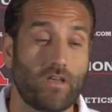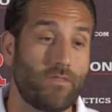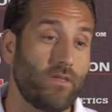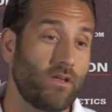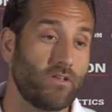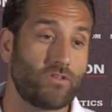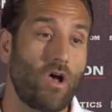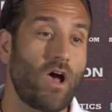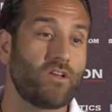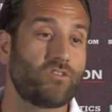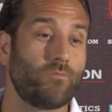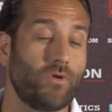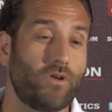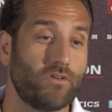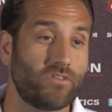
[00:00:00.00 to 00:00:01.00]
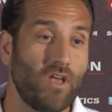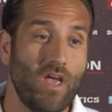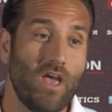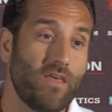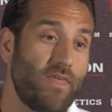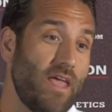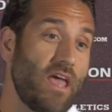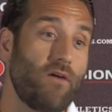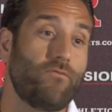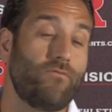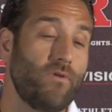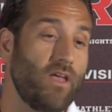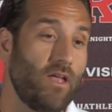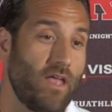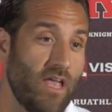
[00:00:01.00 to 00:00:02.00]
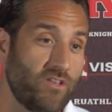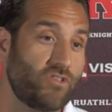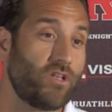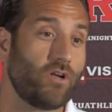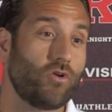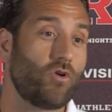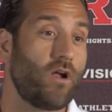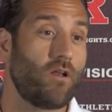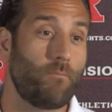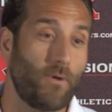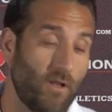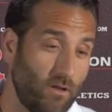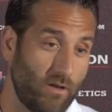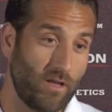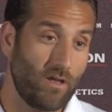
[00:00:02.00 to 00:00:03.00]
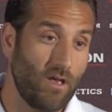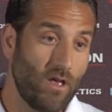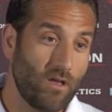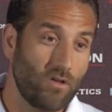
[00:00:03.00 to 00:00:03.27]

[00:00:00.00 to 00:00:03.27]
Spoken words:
I think it's awesome because they have instant credibility,